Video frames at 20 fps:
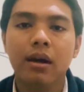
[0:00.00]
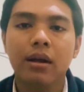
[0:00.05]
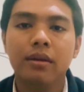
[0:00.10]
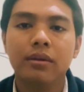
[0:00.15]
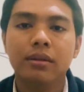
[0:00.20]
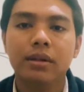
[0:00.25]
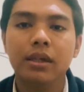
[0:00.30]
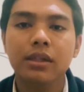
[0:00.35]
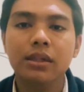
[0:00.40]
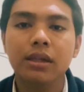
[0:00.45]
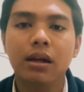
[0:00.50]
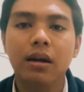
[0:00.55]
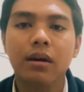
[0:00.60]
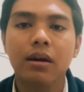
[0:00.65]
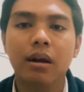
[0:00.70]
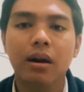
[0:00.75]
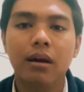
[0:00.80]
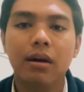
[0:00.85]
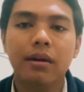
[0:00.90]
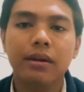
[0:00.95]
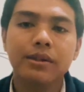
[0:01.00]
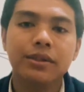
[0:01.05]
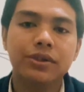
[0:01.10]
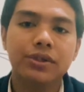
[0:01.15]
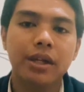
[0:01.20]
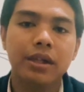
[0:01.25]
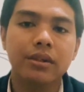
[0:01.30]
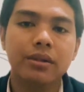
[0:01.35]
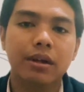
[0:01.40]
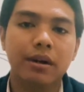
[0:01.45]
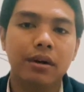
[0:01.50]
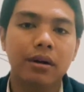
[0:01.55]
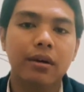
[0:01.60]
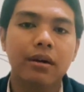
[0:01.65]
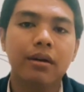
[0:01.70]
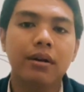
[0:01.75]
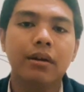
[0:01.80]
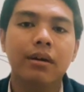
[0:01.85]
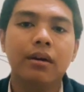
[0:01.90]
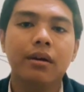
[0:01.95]
This learner-centered
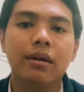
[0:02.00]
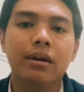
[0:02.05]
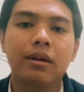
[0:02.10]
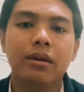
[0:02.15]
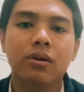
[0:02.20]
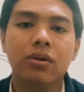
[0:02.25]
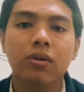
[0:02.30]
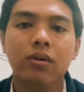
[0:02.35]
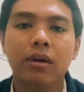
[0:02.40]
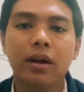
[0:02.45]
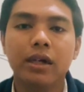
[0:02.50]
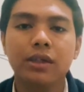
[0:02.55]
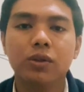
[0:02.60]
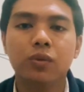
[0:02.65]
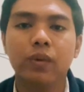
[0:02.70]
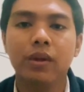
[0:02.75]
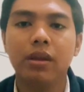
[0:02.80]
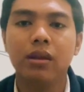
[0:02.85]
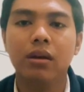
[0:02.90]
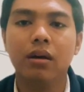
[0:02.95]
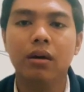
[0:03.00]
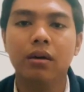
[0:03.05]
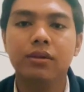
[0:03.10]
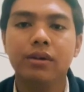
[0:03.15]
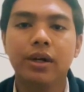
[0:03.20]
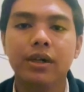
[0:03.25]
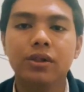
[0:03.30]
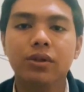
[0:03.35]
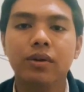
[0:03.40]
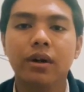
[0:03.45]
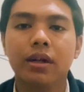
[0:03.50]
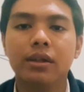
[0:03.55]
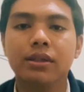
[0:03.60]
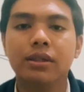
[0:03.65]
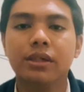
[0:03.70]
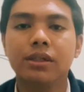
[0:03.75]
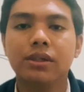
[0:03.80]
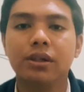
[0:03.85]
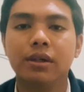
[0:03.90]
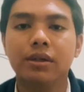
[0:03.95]
contrasts with the traditional
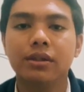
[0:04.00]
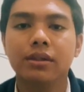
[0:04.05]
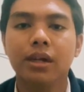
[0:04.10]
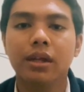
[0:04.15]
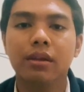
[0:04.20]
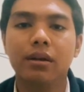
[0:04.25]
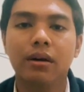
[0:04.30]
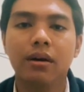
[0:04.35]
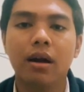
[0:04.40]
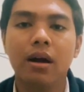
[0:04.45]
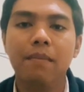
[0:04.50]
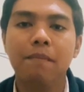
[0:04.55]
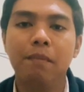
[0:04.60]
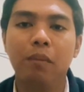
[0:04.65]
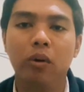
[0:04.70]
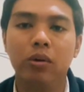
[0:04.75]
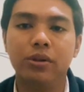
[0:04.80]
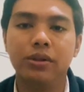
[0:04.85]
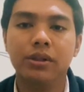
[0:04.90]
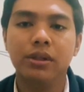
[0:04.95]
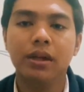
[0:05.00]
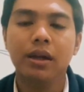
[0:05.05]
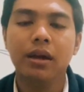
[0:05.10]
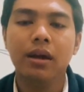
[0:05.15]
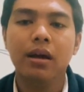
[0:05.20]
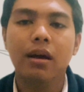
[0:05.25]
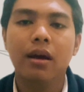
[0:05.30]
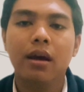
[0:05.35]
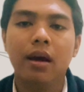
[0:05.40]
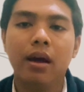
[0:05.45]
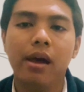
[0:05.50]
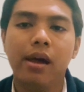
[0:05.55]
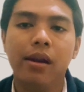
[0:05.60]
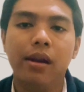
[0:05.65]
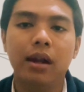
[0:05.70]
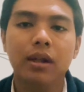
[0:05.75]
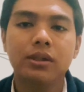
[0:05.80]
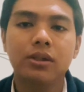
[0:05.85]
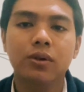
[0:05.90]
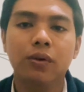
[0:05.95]
teacher-centered approach and
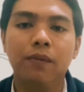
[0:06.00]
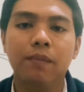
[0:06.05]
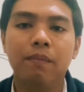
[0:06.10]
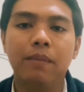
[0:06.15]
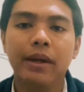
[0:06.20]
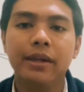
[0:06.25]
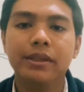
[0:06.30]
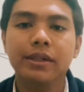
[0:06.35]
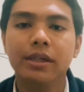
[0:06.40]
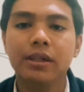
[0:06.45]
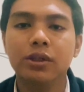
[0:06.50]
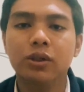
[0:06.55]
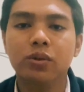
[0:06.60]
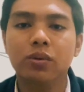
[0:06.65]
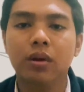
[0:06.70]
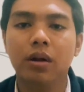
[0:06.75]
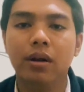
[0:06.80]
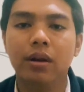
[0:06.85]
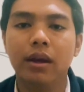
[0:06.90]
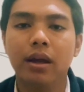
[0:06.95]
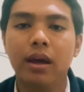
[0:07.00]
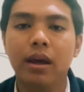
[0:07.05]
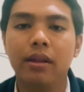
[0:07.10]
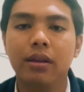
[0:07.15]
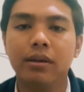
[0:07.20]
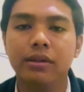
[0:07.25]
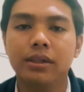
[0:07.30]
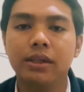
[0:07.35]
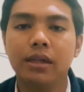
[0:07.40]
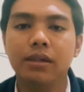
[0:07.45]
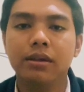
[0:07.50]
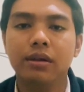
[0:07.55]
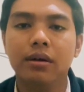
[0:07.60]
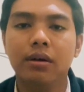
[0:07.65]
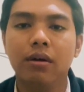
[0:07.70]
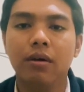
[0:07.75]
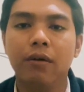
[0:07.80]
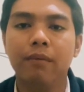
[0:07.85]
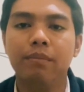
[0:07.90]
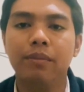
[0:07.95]
also placing students at the center
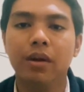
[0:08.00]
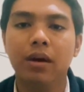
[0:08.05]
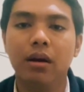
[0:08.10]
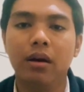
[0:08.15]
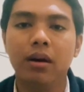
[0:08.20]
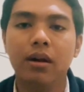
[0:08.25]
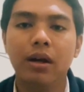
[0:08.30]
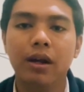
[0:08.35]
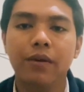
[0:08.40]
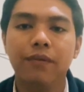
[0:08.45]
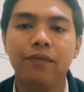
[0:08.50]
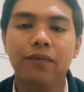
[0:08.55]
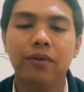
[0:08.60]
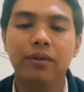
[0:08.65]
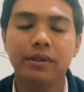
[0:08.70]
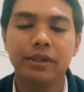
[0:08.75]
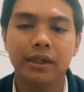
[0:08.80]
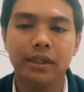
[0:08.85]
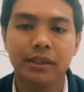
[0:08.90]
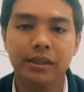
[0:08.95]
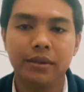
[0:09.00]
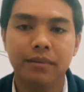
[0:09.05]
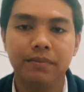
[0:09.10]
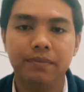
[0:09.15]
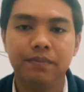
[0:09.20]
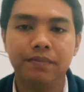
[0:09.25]
of the learning process.